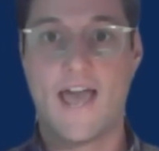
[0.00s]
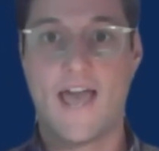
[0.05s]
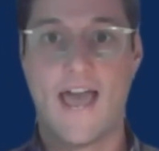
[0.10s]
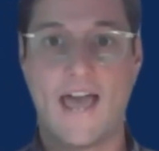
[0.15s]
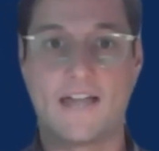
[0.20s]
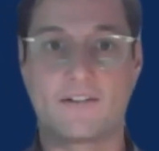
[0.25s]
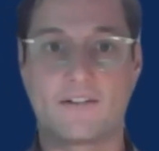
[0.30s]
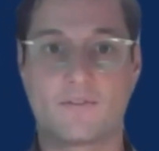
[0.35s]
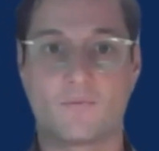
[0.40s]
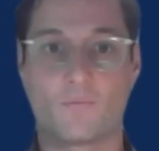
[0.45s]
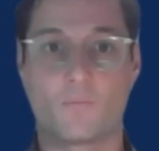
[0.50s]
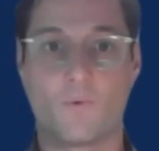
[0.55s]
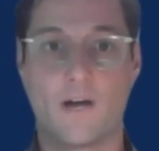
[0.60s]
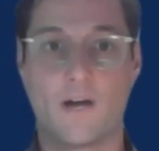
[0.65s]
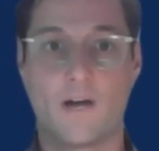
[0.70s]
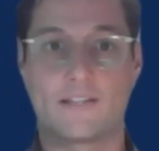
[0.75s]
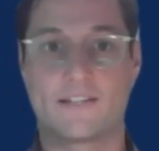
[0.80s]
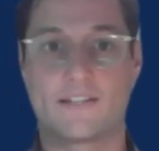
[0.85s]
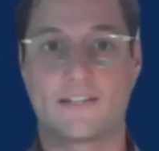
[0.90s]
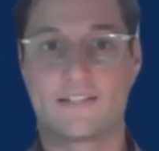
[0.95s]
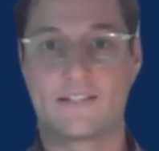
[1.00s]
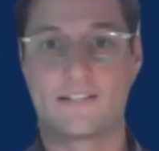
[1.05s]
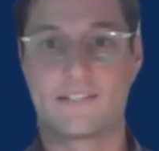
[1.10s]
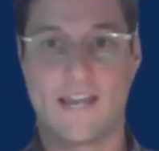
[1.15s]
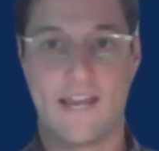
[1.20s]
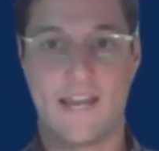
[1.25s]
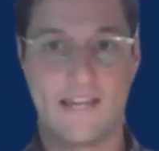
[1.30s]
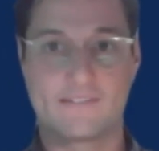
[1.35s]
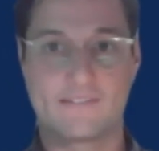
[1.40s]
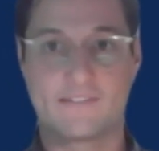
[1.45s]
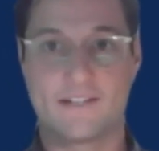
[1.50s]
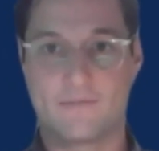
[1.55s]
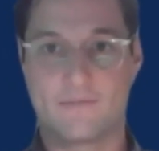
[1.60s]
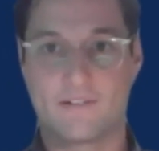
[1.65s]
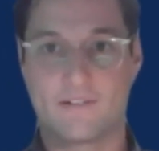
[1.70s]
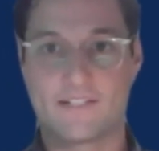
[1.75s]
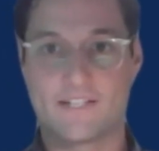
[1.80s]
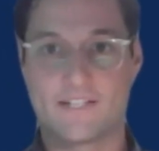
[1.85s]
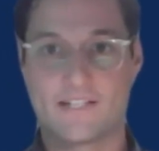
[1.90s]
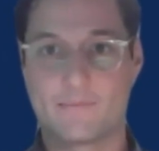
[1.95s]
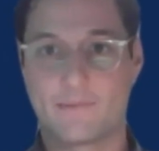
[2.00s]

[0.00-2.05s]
and what the date difference is